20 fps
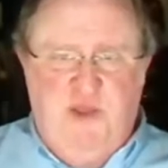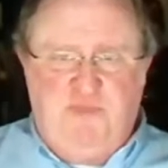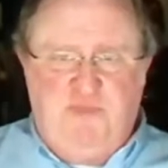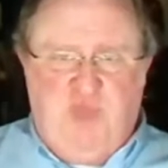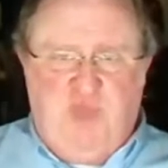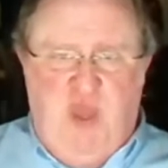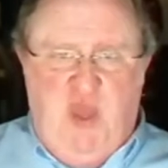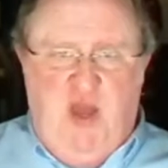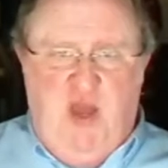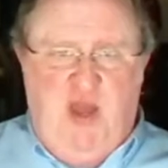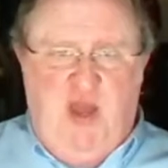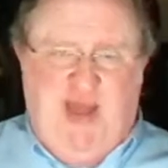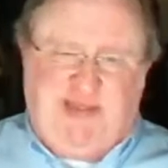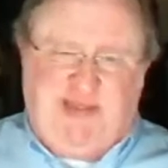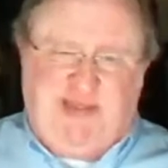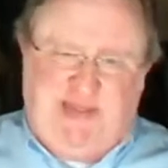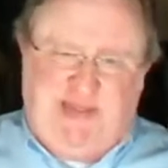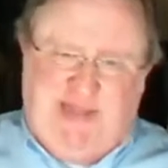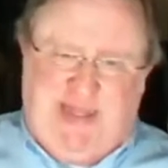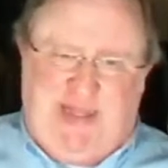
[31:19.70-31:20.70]
as
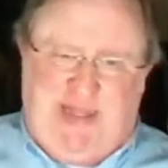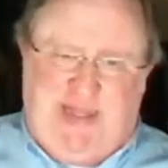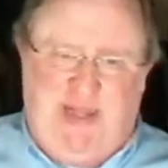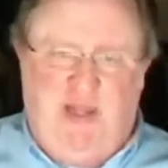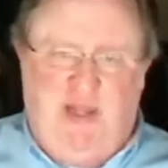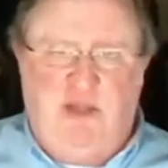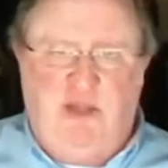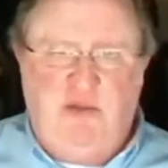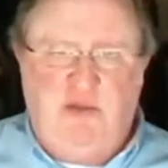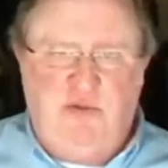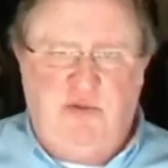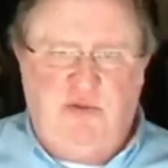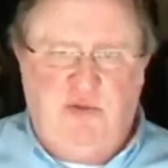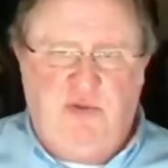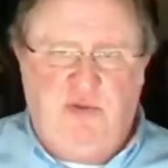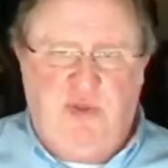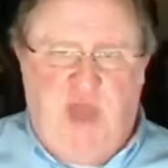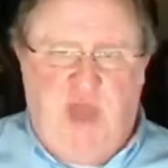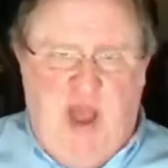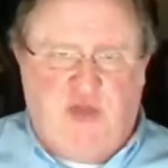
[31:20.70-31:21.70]
little
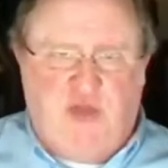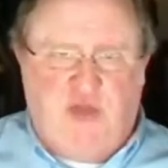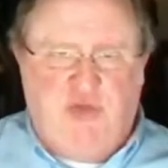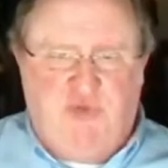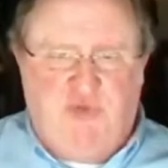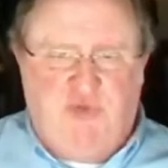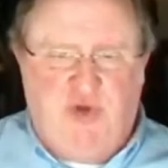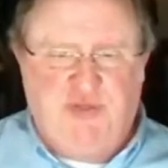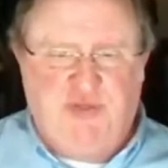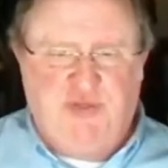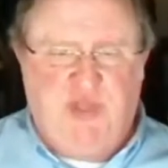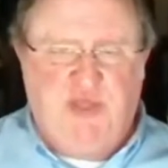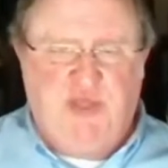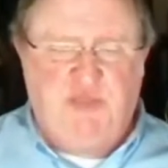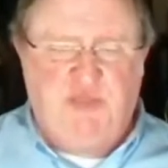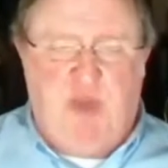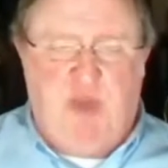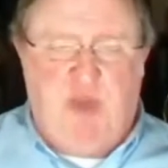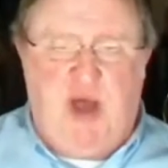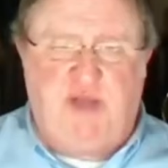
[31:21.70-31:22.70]
controversy
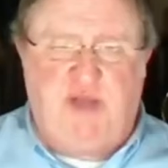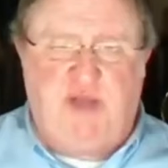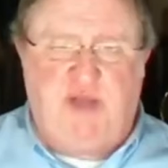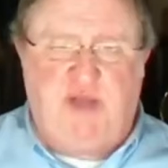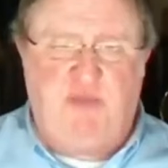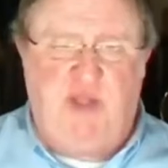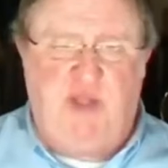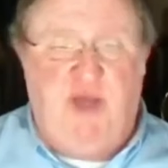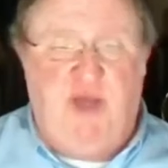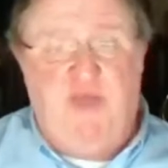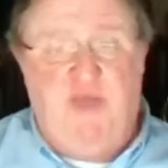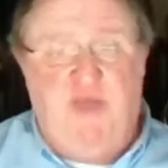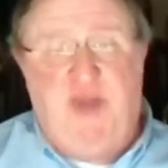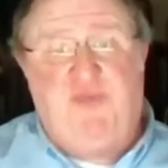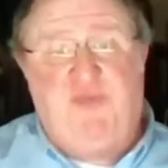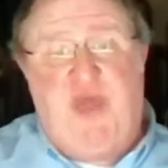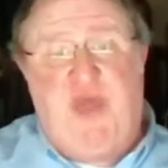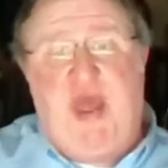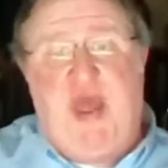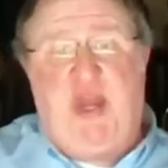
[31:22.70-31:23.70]
as possible, and then
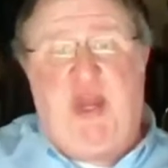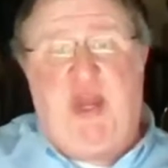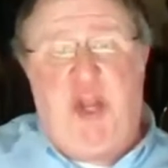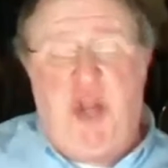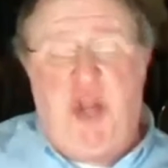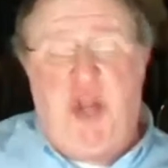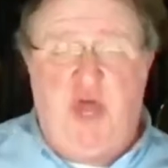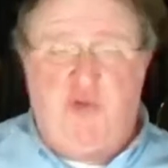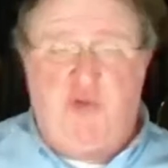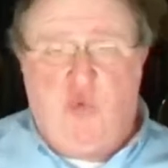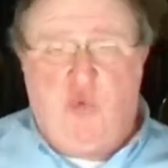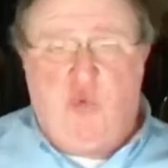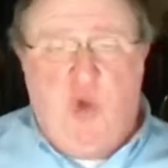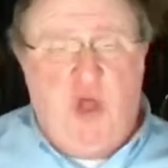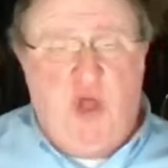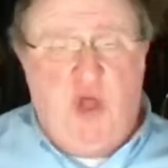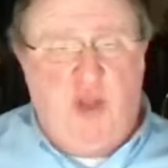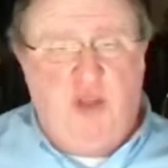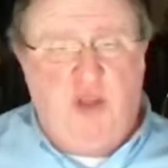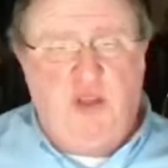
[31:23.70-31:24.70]
if they had another
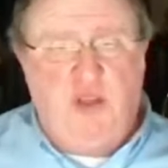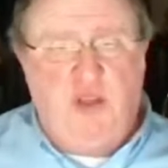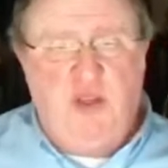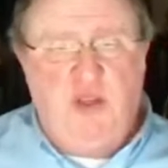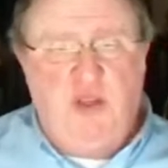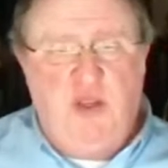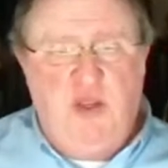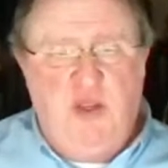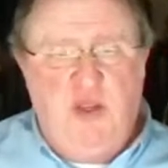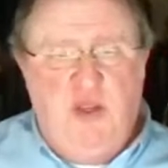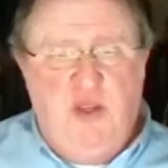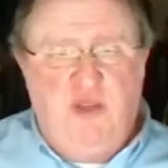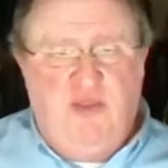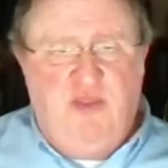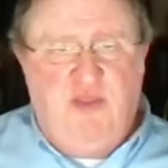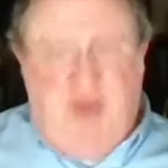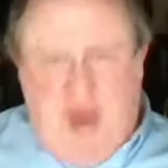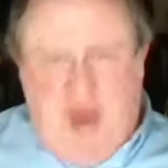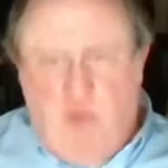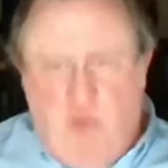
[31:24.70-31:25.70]
one,
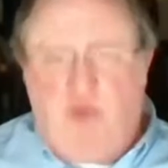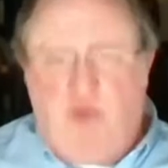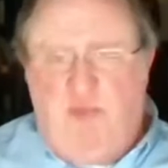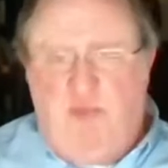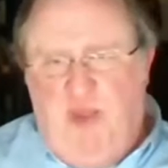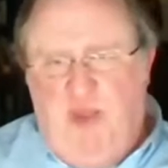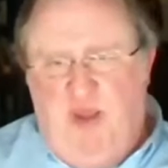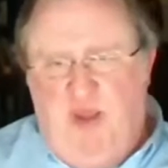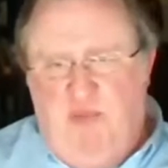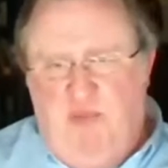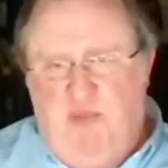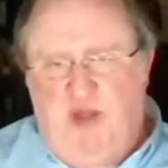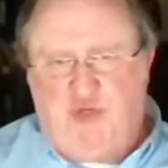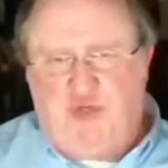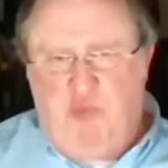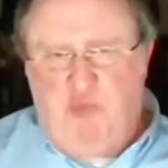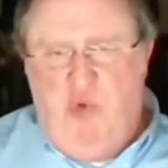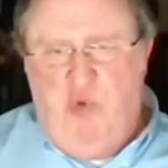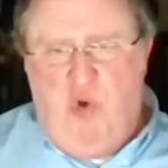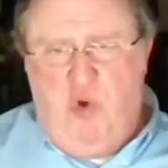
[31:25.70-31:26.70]
that would be a
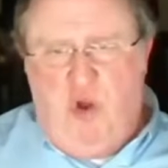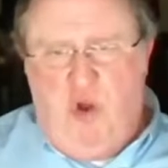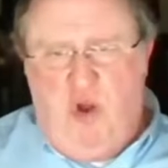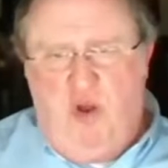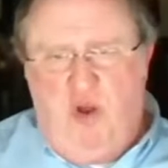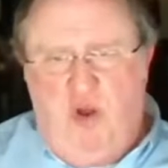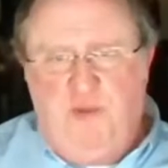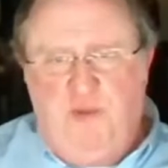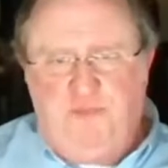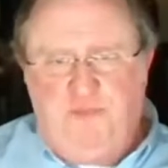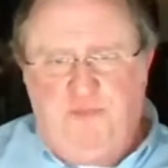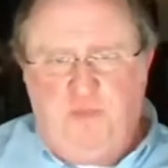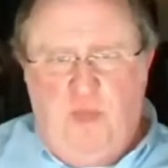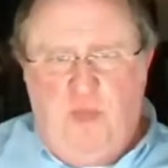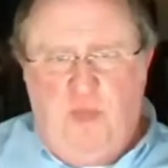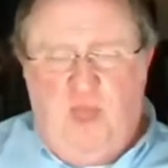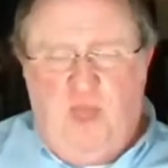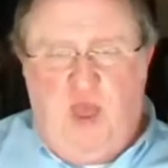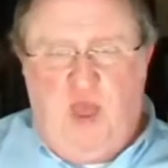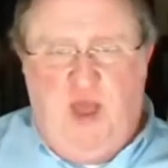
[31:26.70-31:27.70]
much more
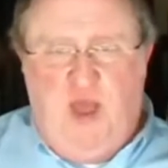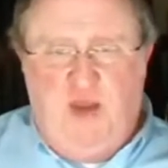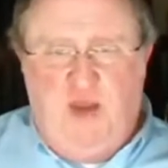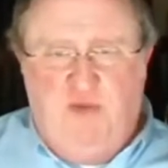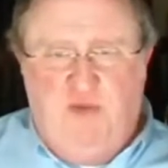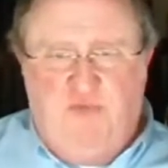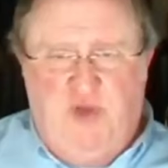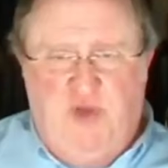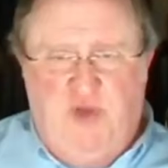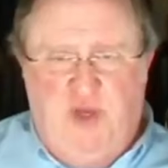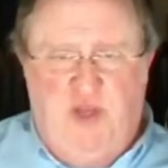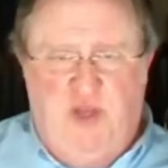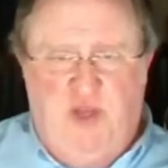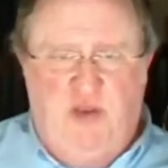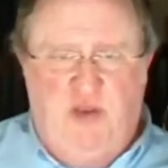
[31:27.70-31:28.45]
kind of